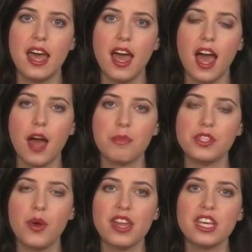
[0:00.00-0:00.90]
Right.
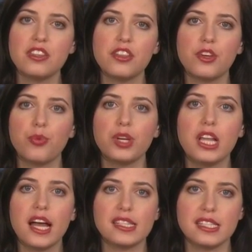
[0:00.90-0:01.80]
So I think that they're
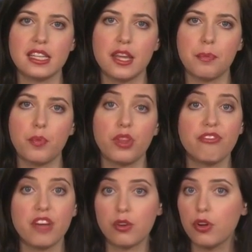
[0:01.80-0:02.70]
realizing that with
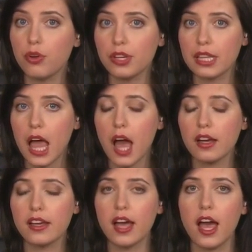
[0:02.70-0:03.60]
federal gridlock,
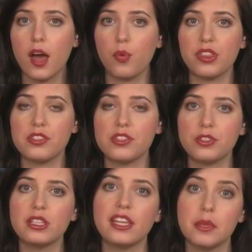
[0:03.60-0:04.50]
with a
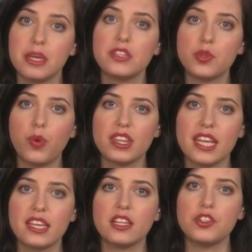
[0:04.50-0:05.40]
certain limit to what
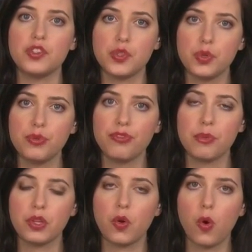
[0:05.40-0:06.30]
they can do
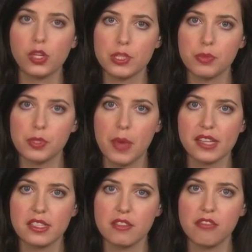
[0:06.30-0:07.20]
from the court's
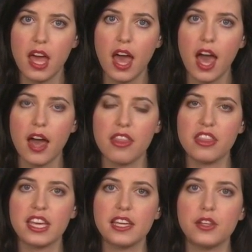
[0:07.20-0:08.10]
perspective,
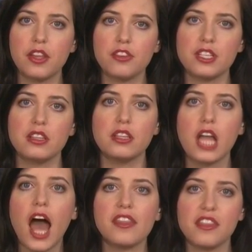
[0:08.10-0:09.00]
there's a
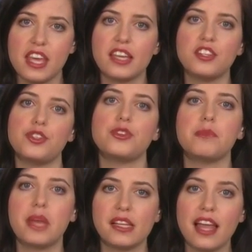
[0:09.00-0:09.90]
lot that they can do
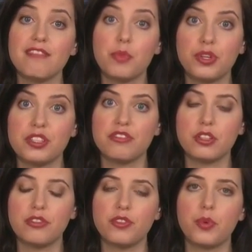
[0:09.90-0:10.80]
to make life more
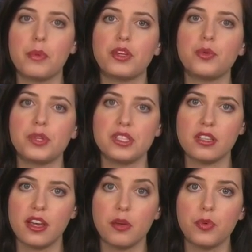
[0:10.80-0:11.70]
difficult for women who are
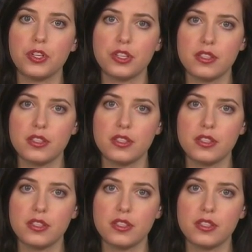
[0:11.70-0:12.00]
seeking abortion.